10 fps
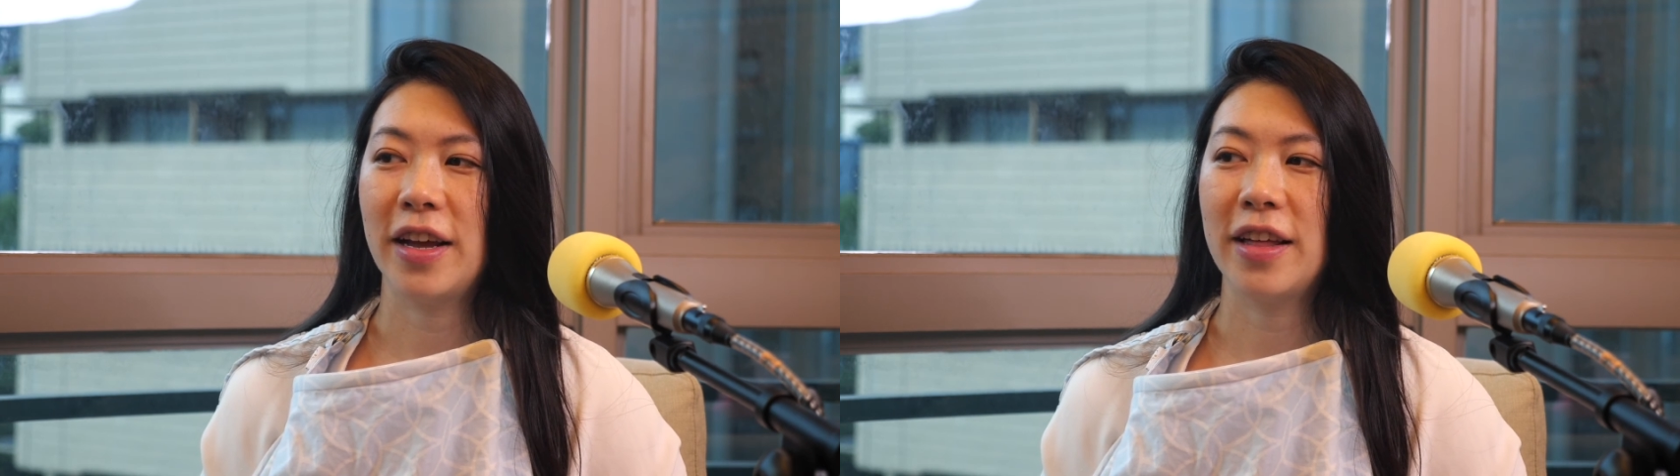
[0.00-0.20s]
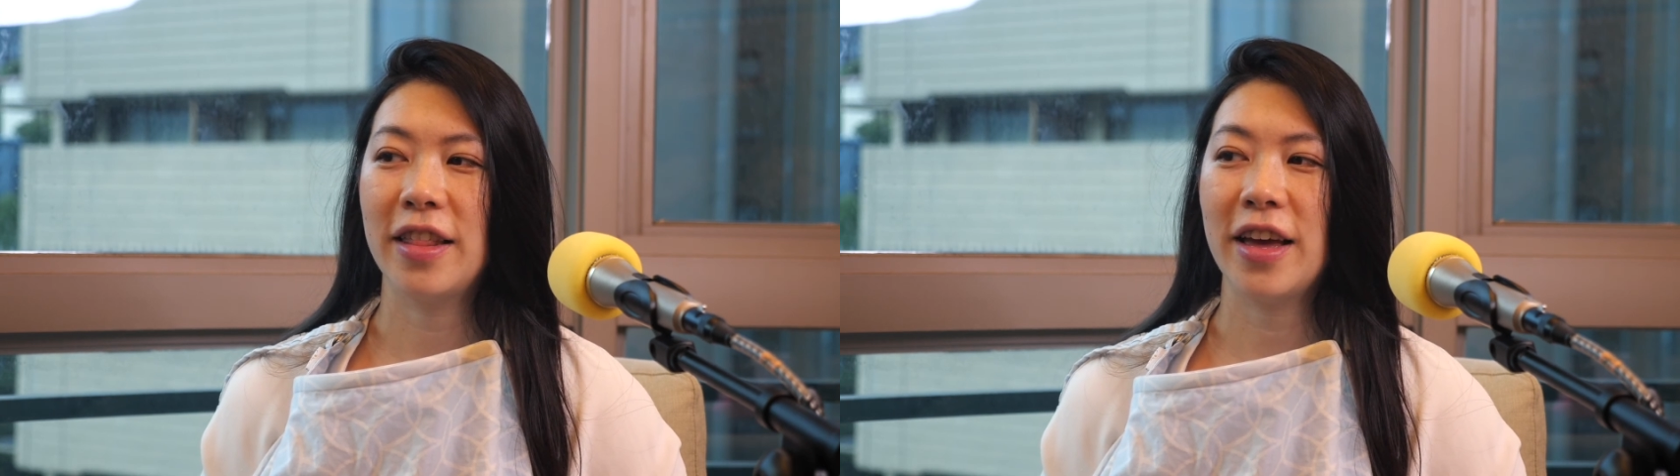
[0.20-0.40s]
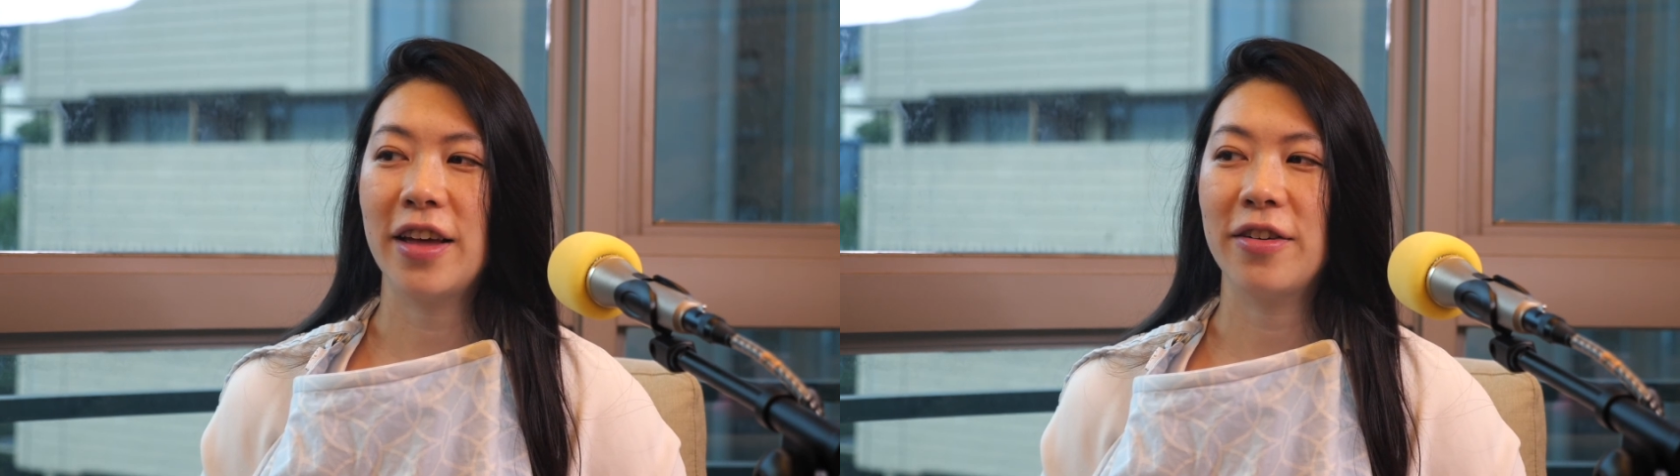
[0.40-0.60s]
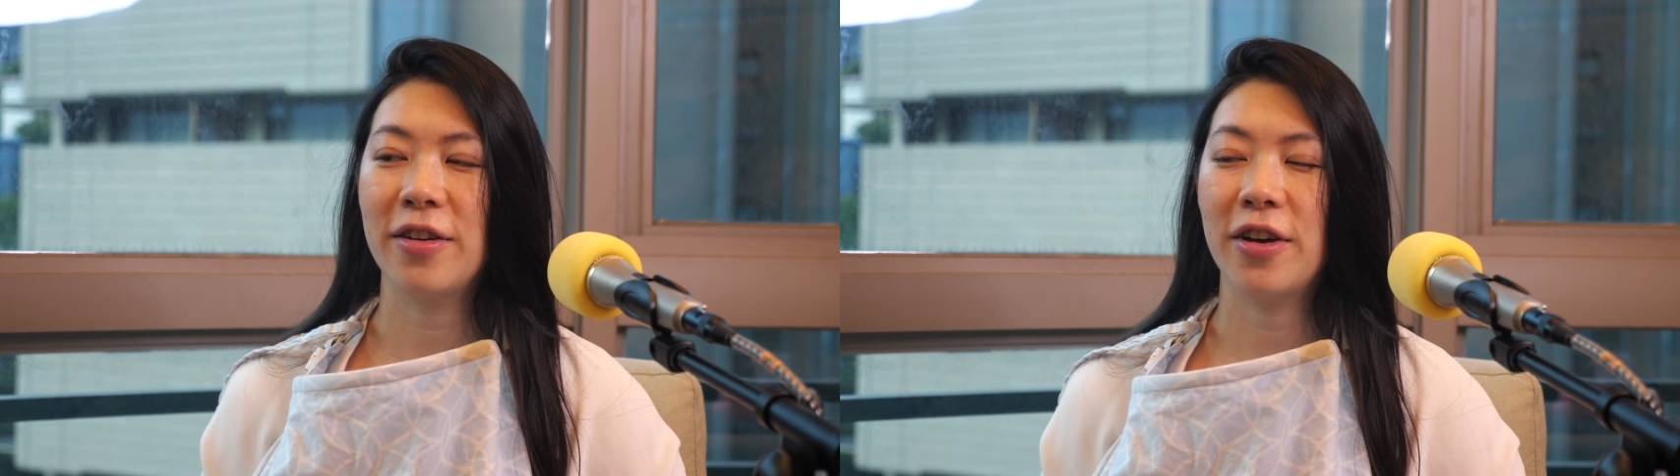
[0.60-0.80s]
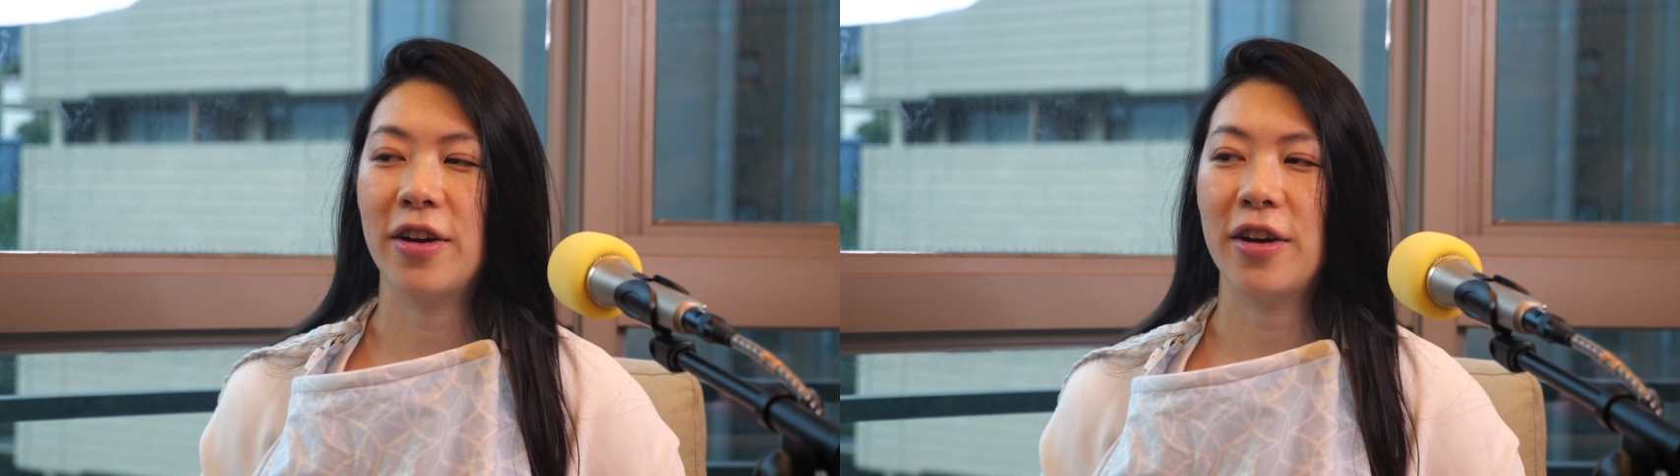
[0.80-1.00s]
And
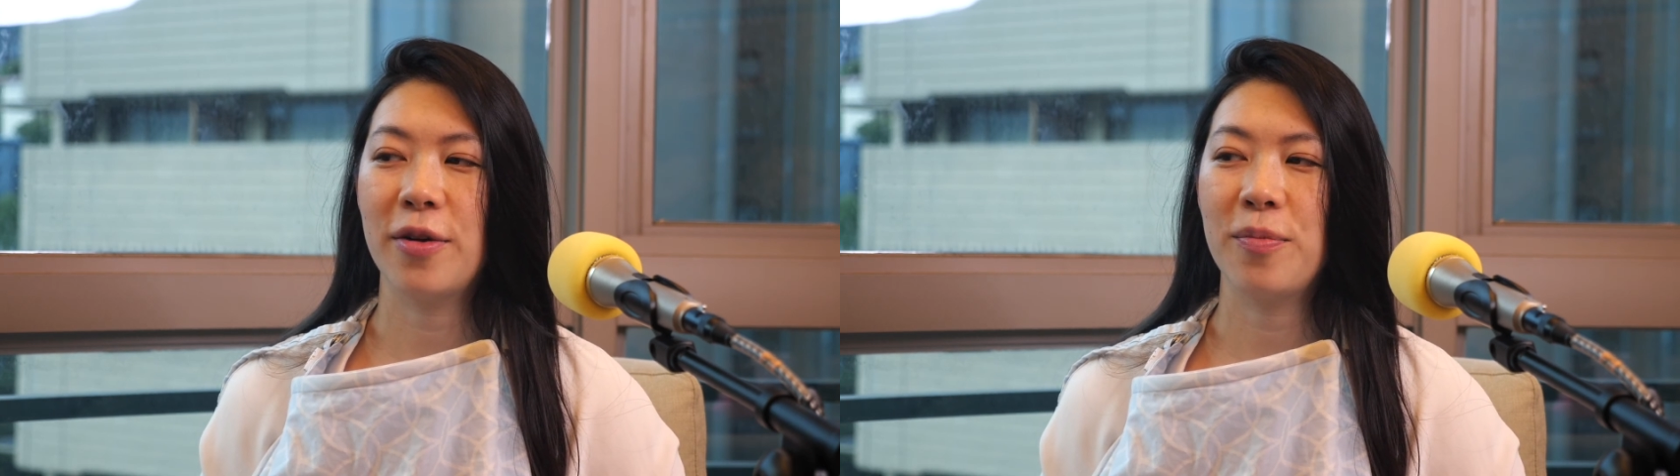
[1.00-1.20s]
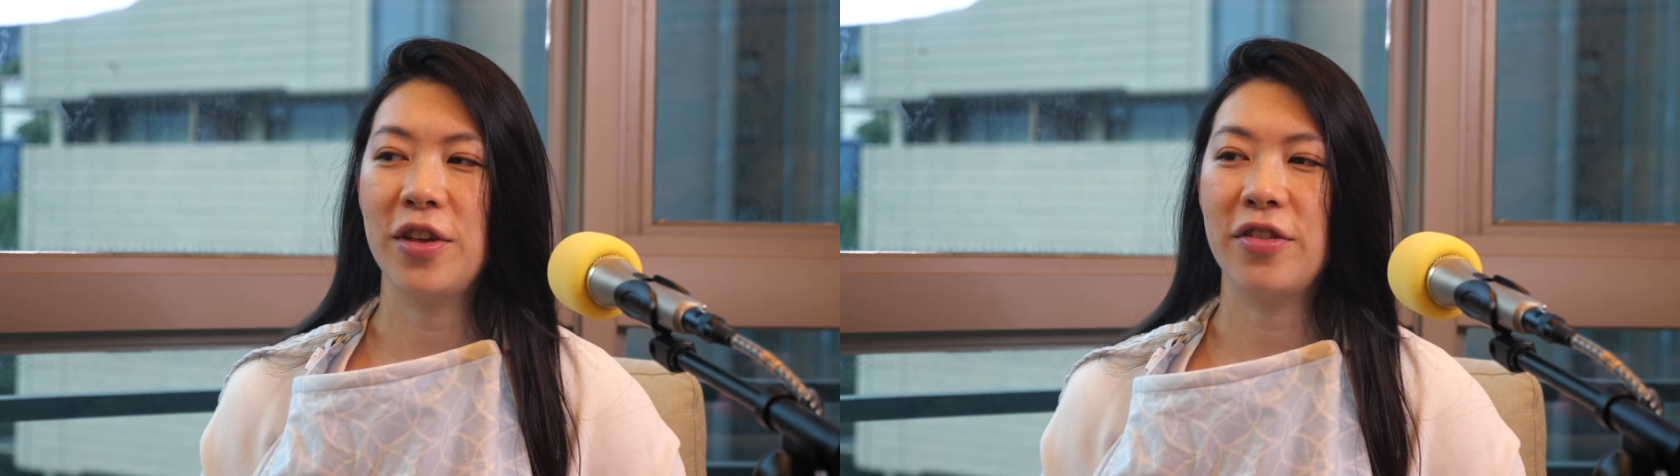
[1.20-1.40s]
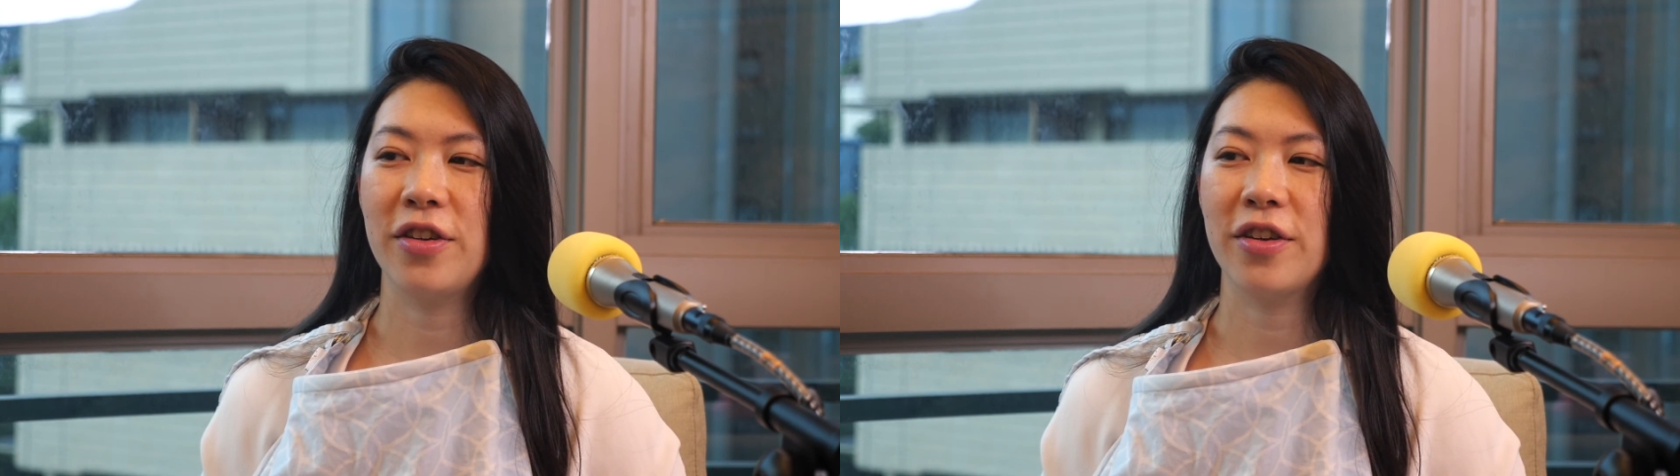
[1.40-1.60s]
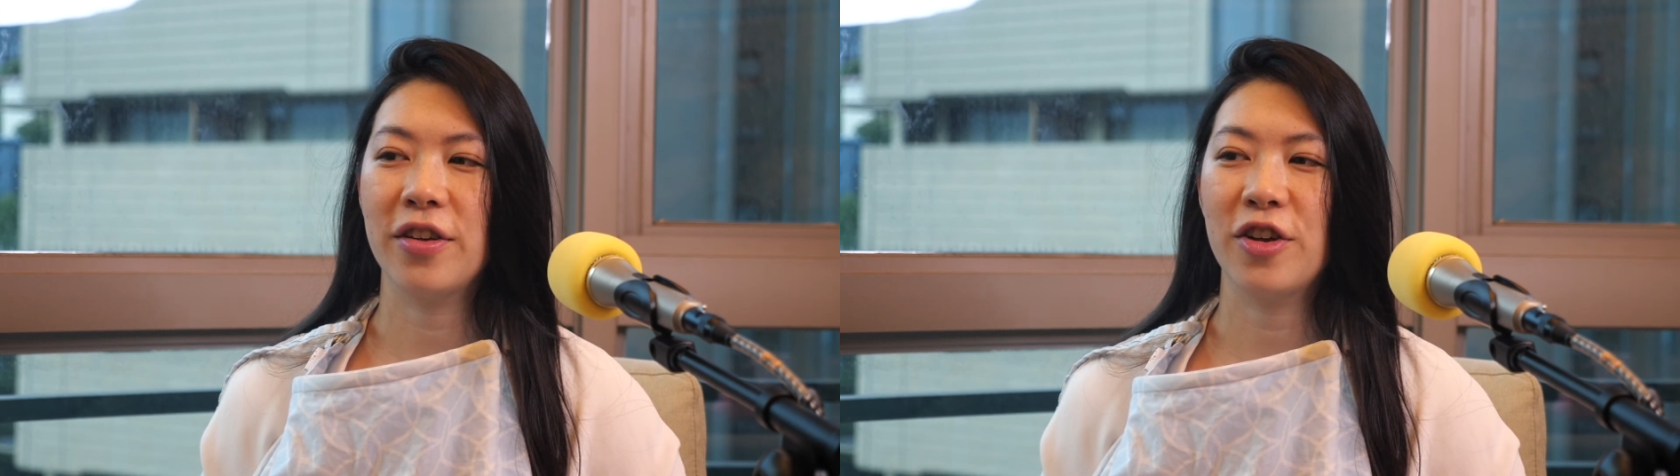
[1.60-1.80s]
then amazing